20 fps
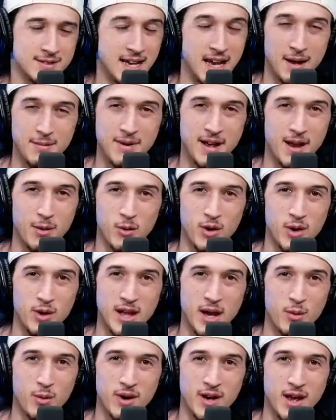Yeah,
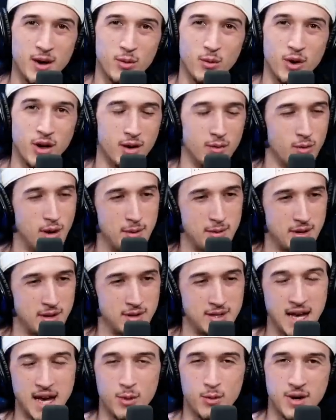we're not
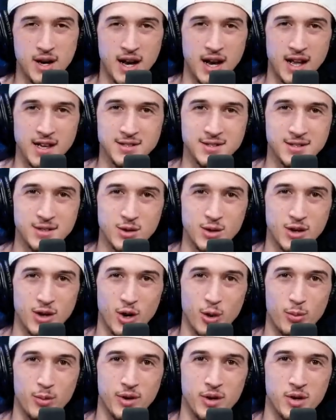asking you to
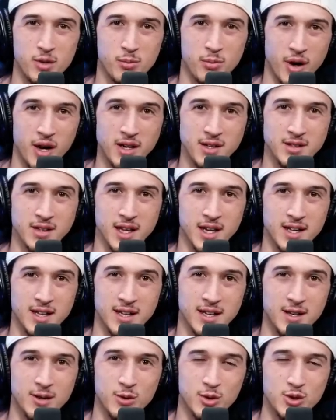open your butt and let it in.